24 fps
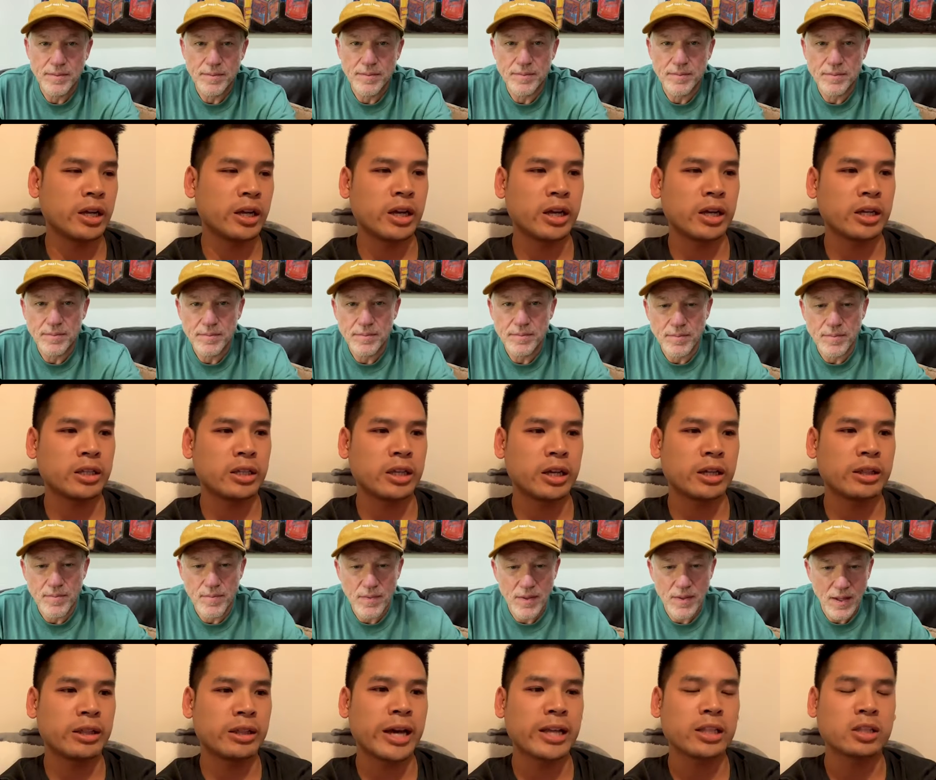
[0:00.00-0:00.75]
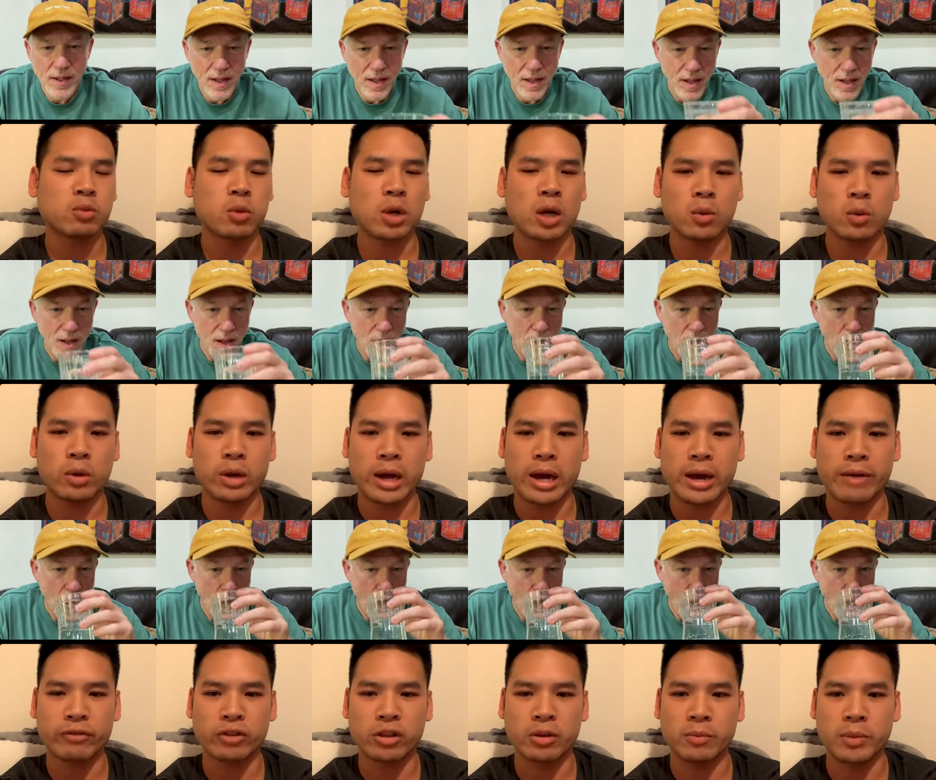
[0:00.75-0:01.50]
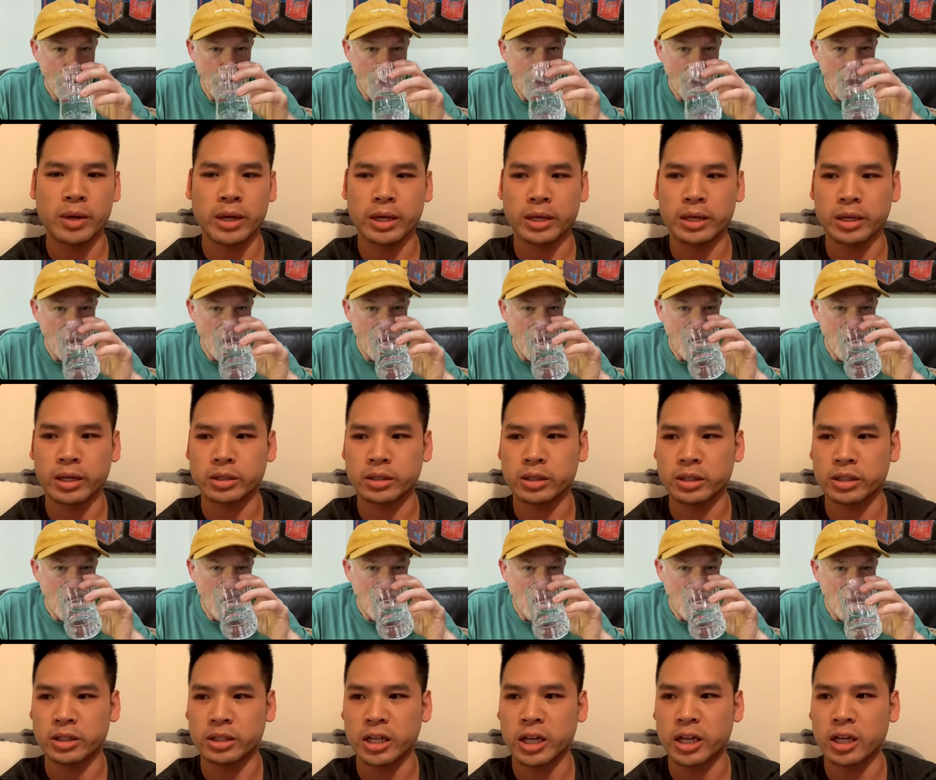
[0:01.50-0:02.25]
Speaker 1: and and that's why we have to make it
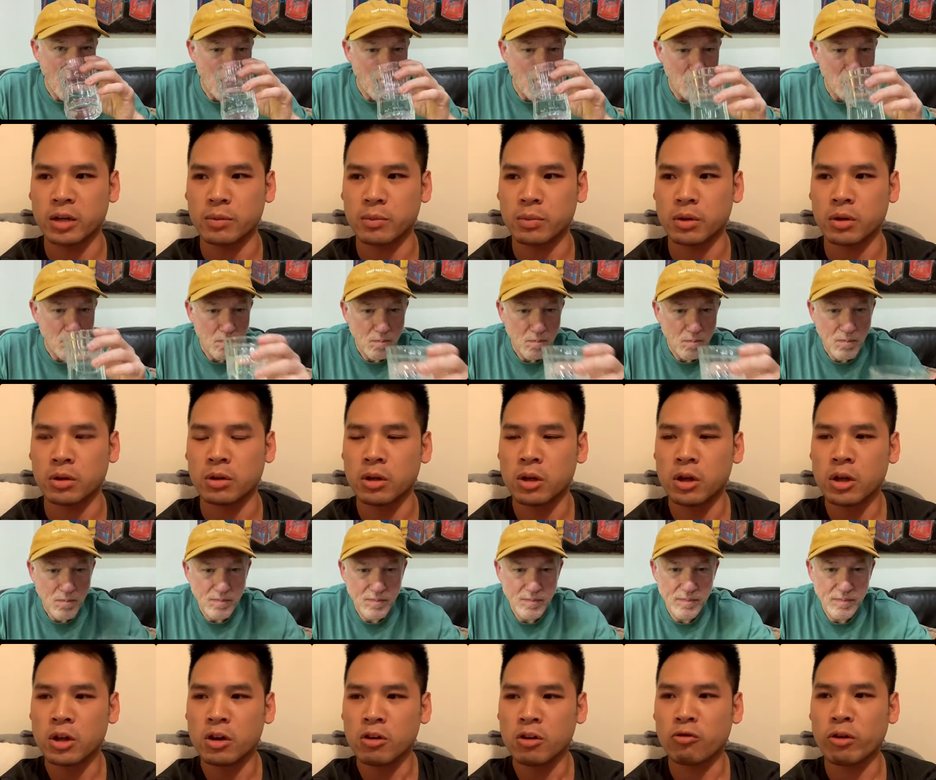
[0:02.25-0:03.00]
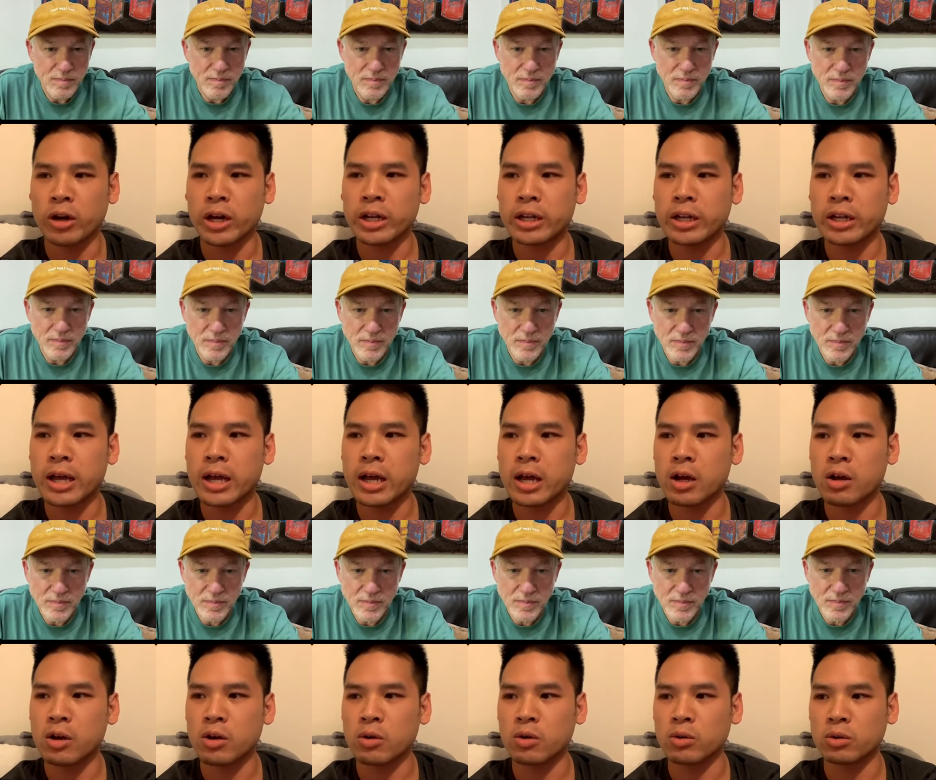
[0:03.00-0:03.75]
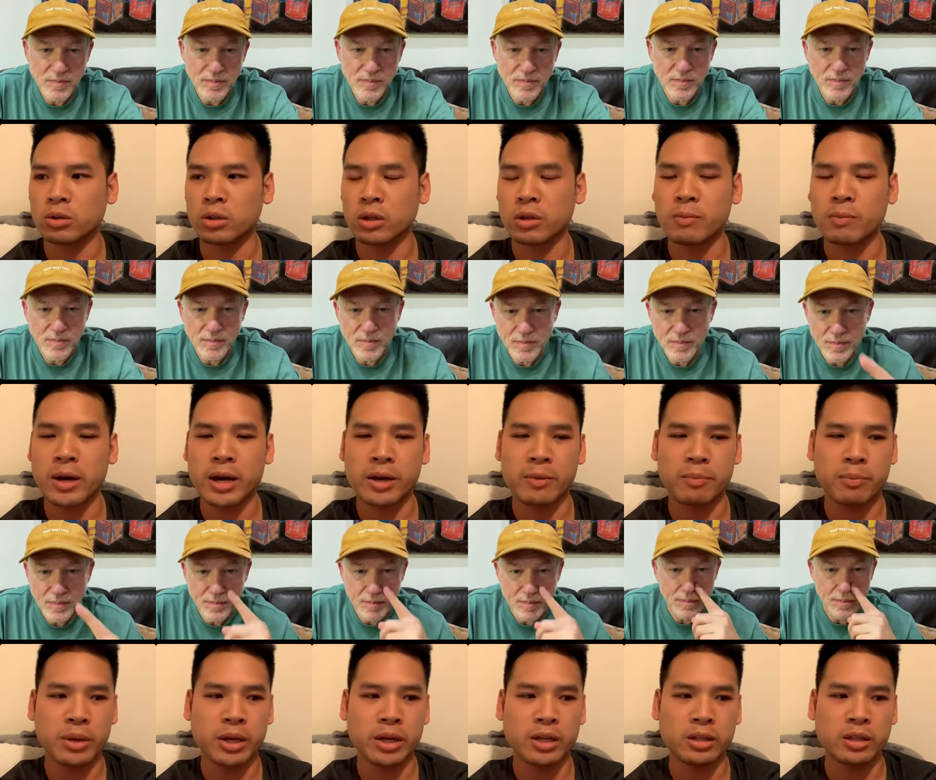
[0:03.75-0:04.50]
sustainable right now in my
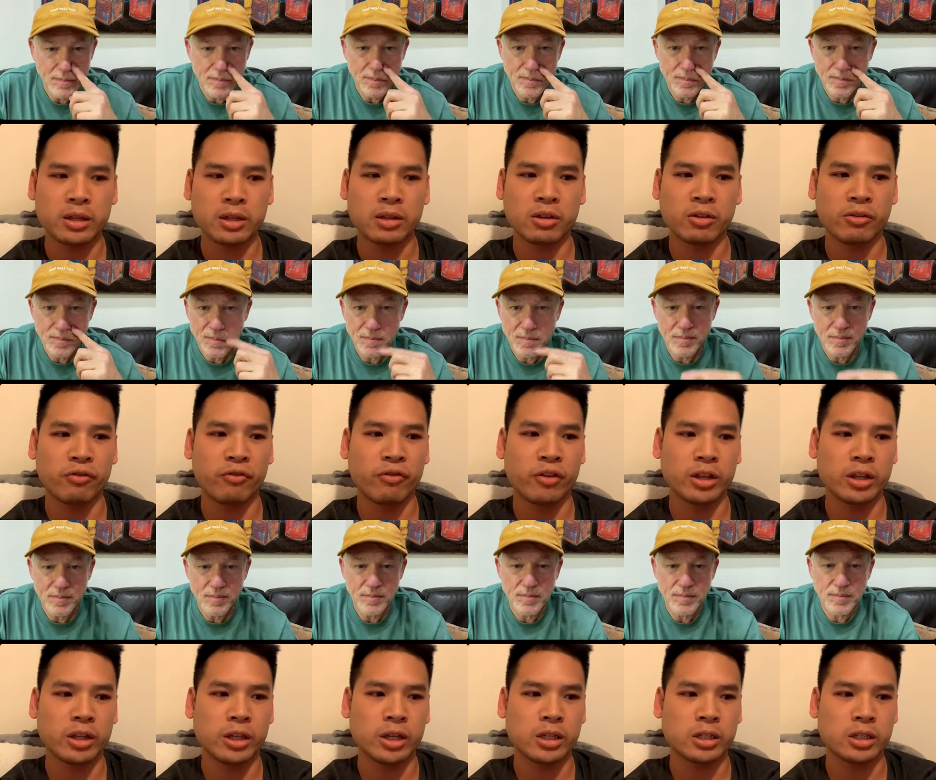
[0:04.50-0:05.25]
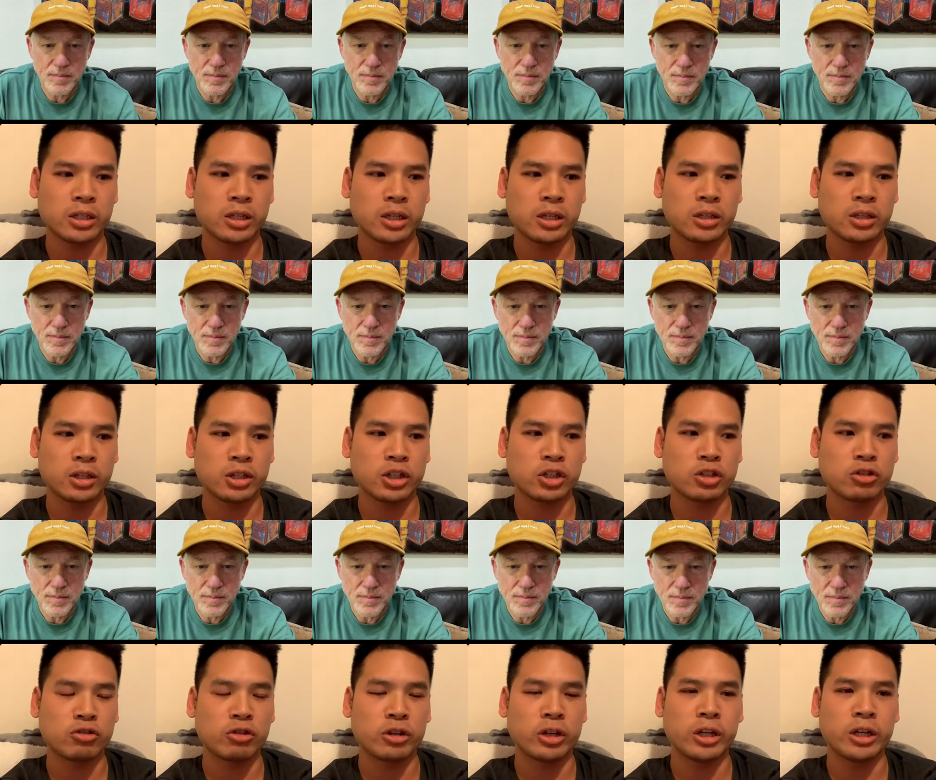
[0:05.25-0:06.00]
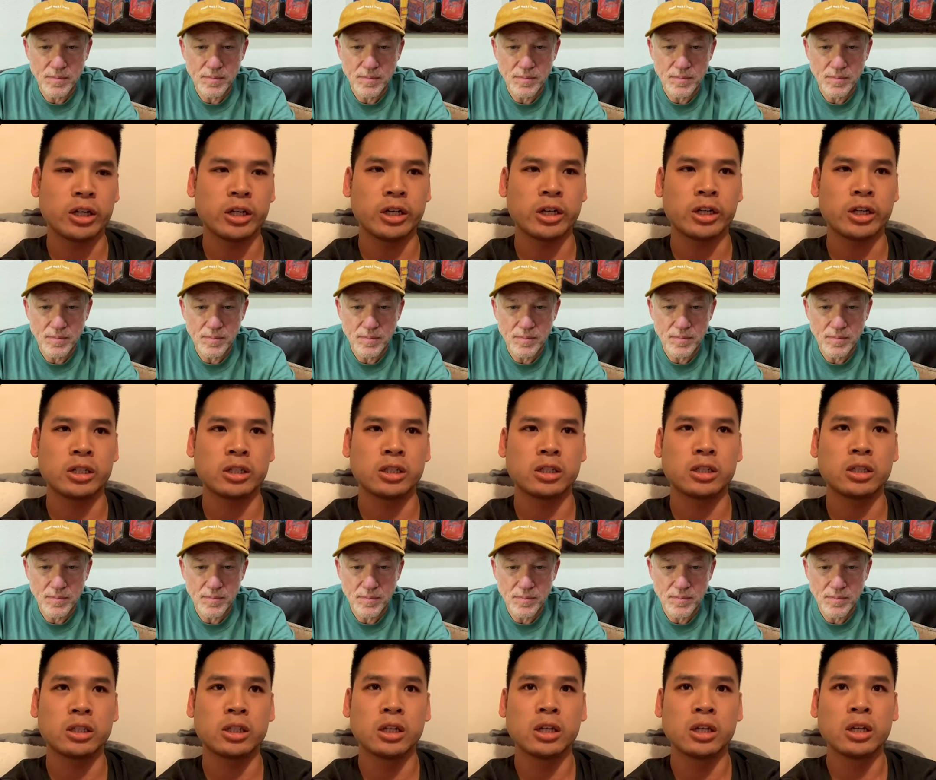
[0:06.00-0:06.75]
opinion the fitness industry
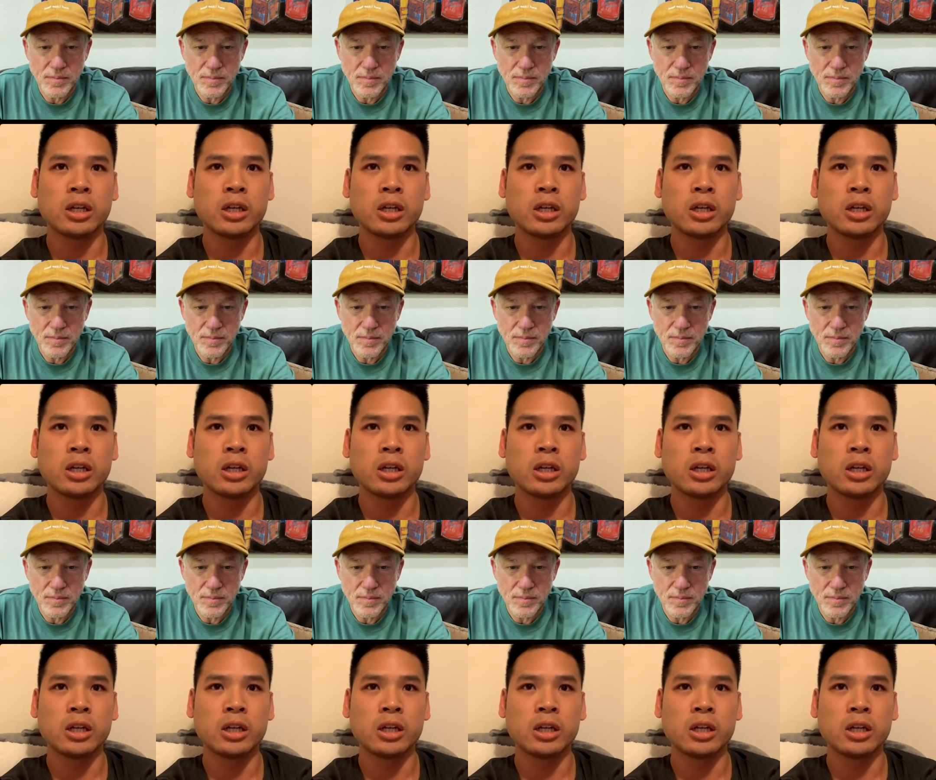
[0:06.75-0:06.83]
is